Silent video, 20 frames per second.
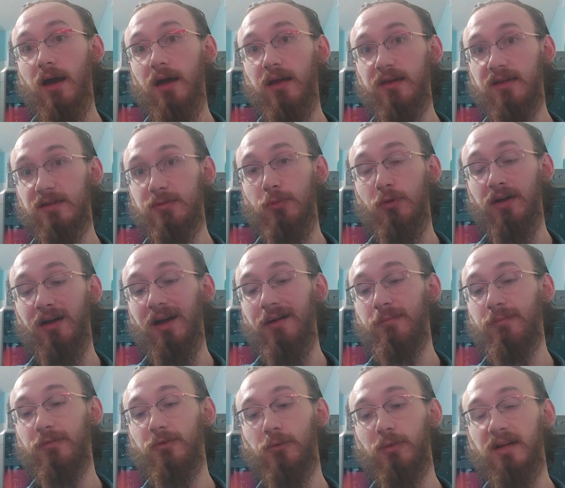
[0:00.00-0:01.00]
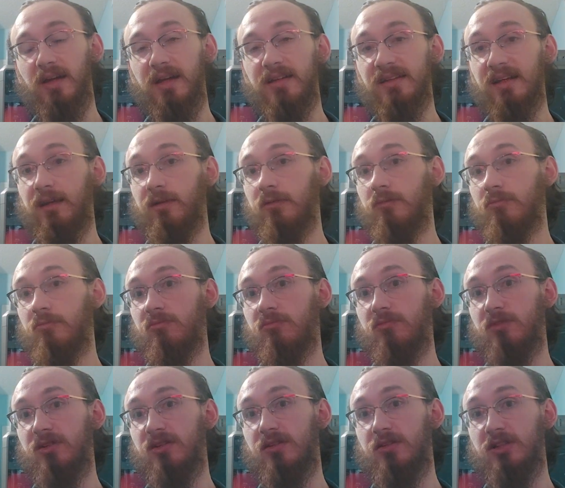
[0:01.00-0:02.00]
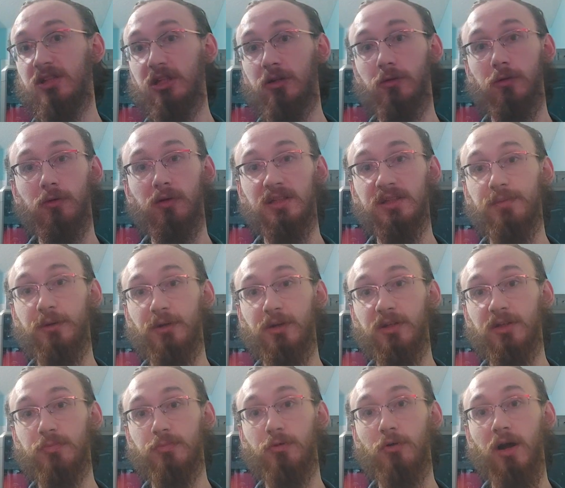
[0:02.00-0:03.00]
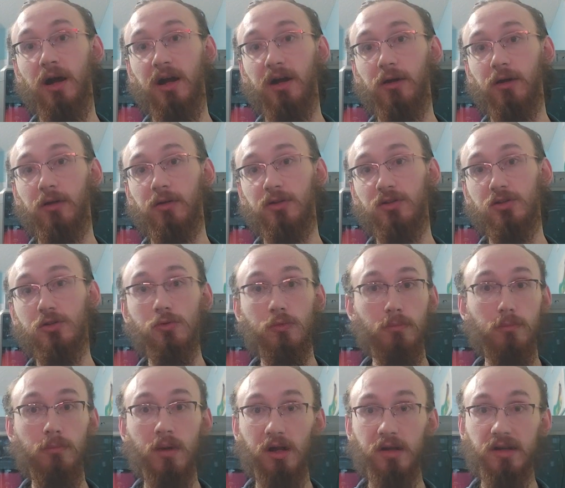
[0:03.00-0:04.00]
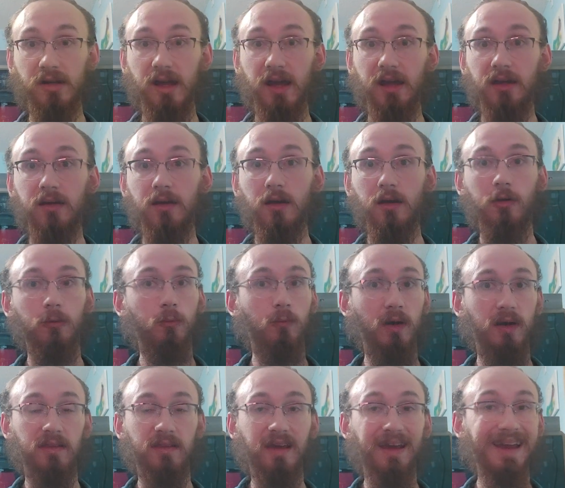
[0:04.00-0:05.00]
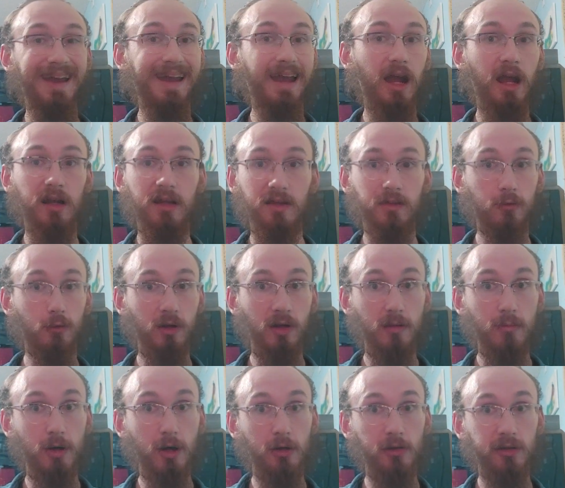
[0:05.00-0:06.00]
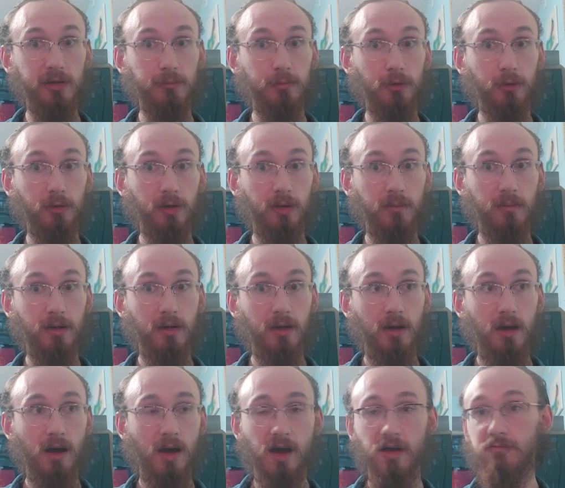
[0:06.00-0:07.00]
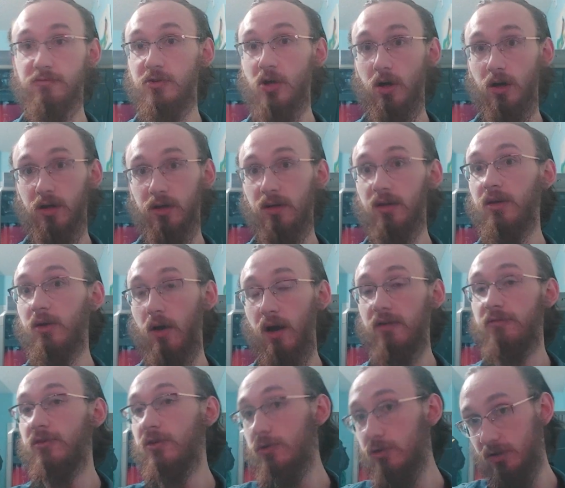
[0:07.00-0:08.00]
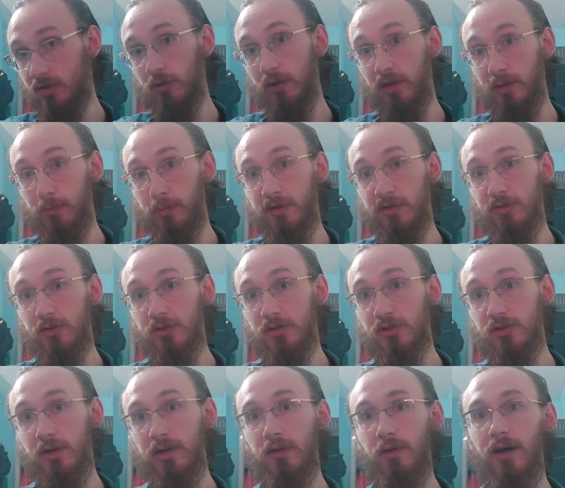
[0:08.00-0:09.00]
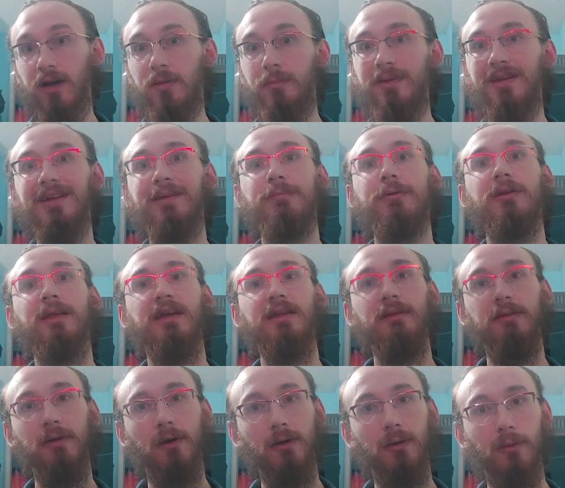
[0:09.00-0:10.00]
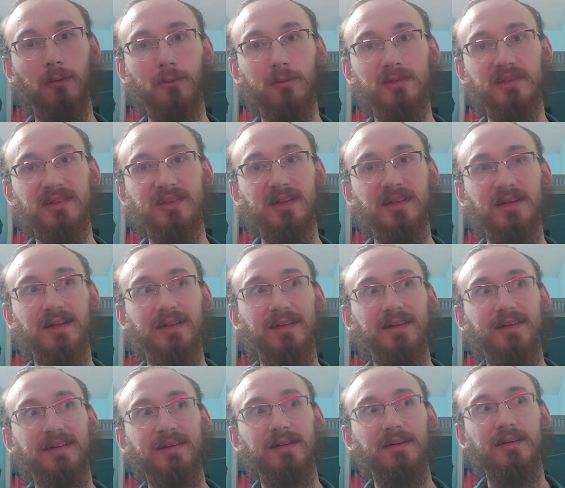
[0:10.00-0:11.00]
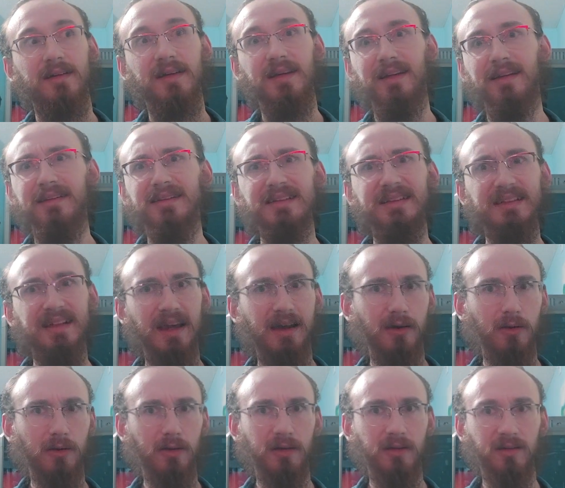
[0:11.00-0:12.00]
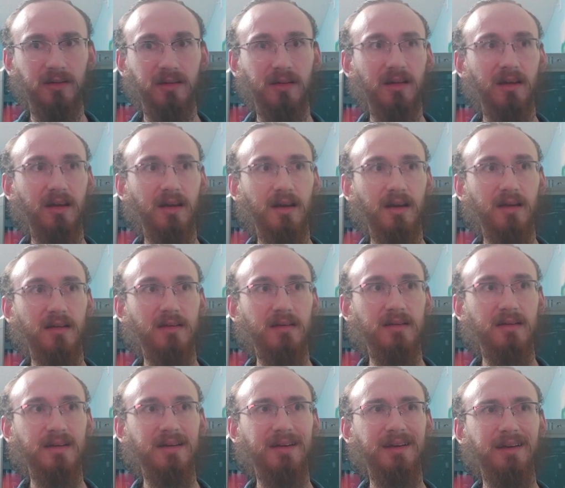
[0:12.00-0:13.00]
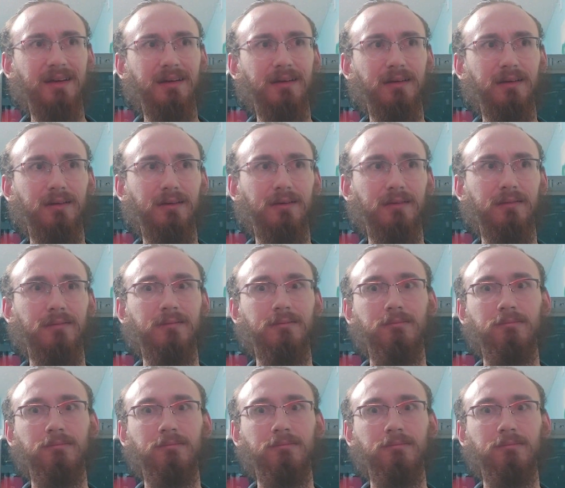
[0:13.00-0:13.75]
At this point, I'm 3 days in, 0 experience prior to Monday with any 3D modeling program. I've used 3D printers, so I know how to manipulate those in scaling and in,